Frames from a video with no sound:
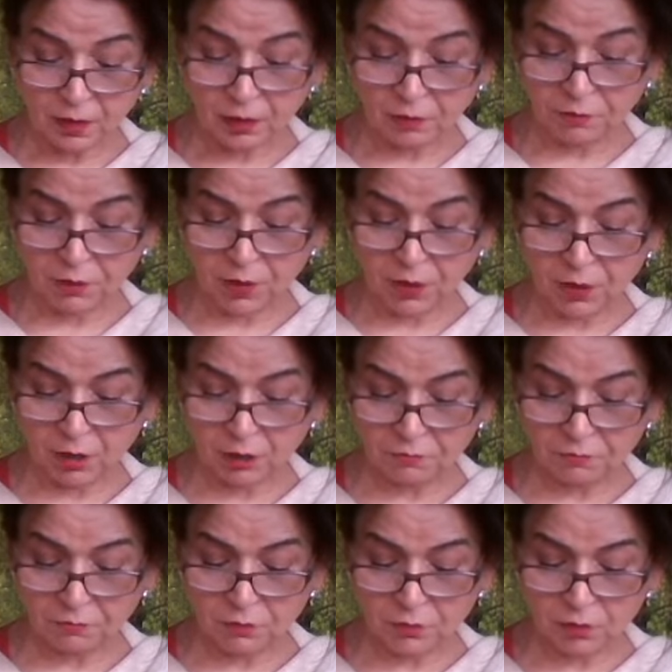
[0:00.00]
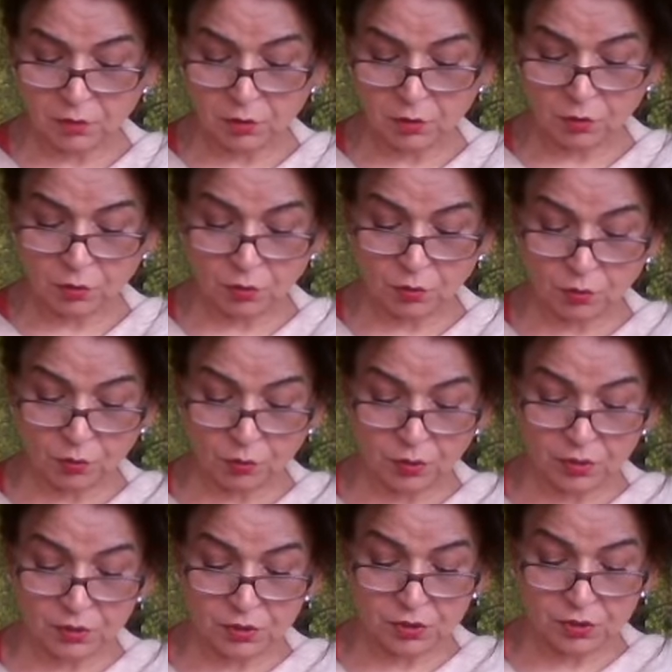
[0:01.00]
Away off,
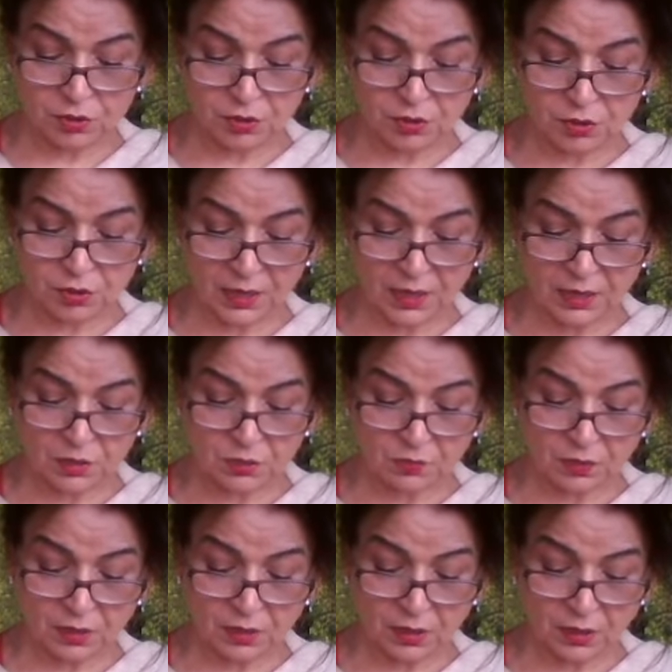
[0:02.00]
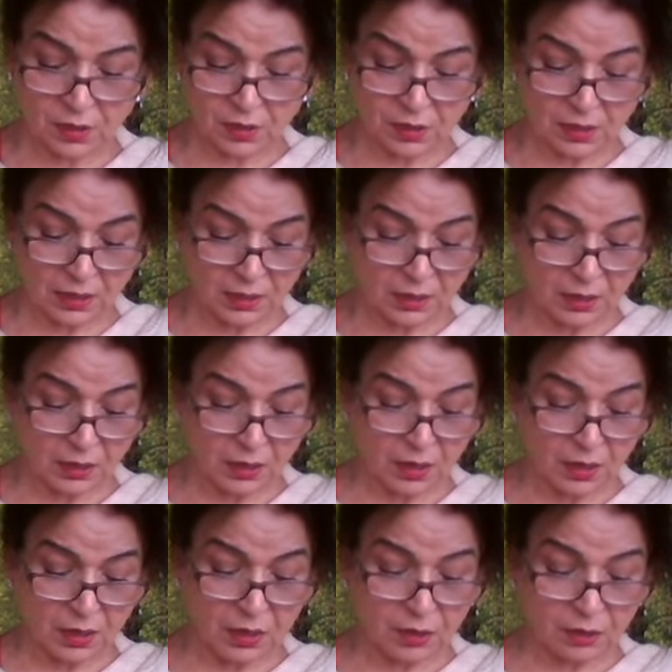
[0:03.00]
Duryodhan stands with Karan at the
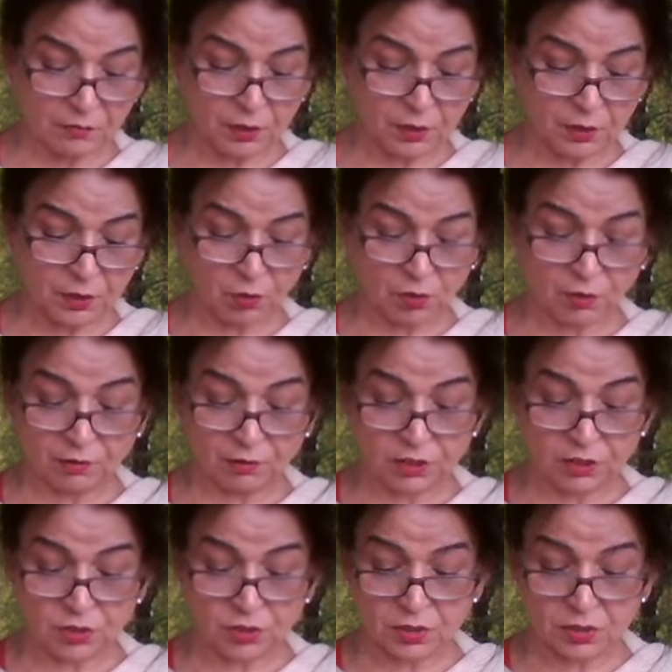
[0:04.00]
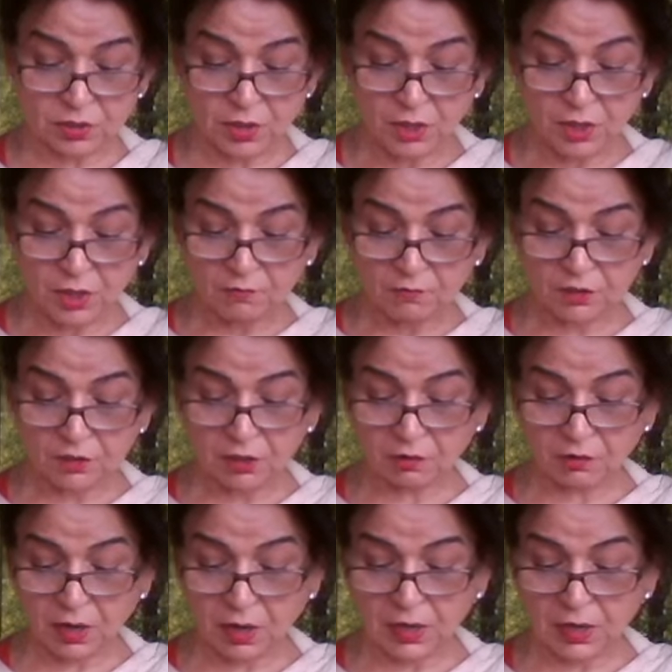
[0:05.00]
heart of the Kaurav legions, which have
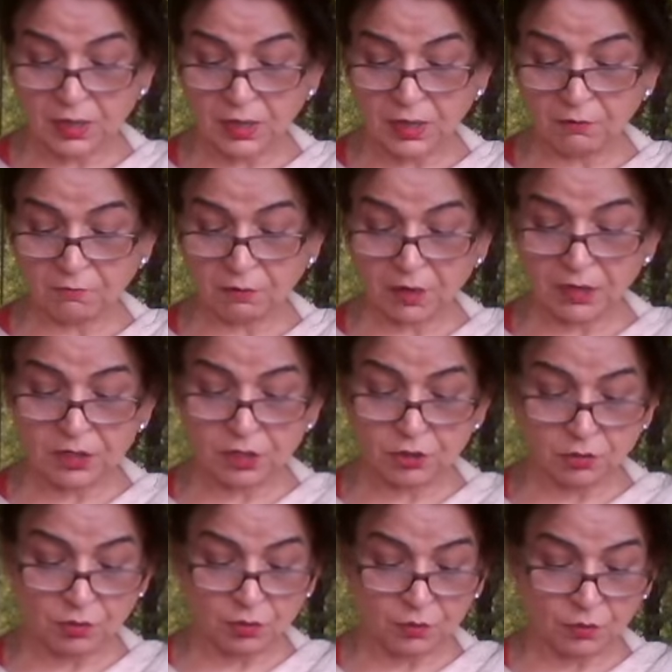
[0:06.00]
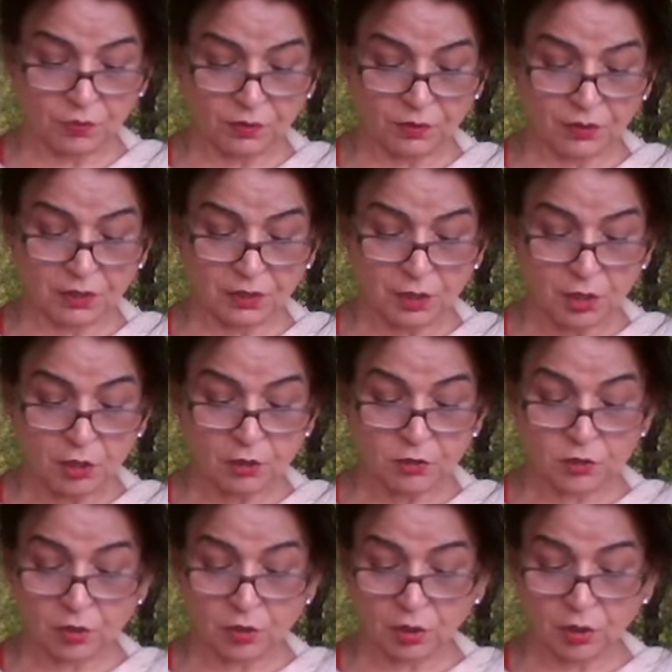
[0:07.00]
hardly any fighting to do for the
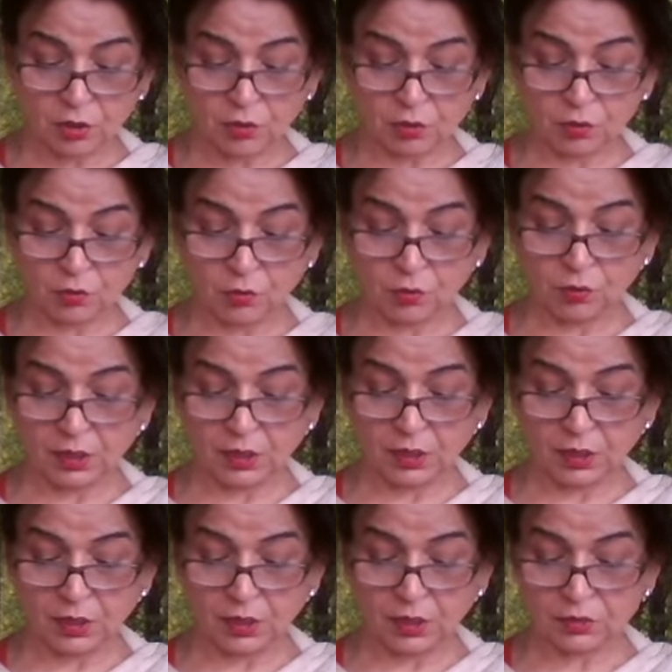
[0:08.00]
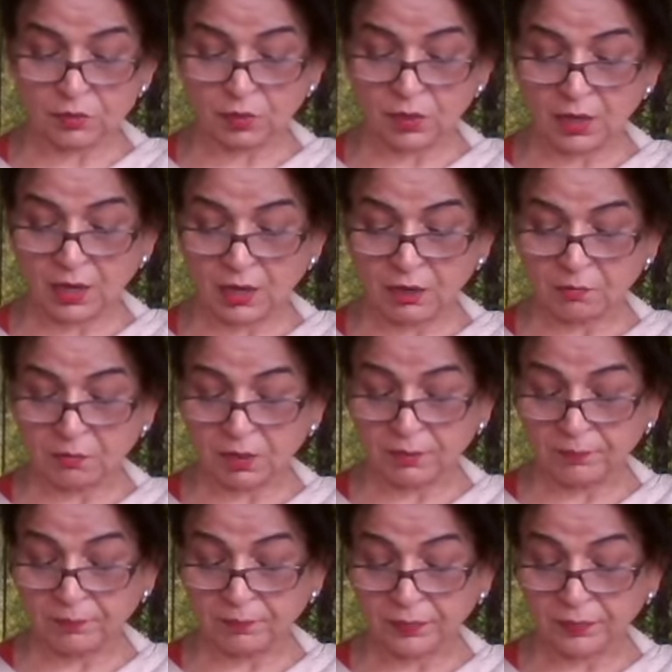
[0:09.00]
slaughter Dron takes to the enemy.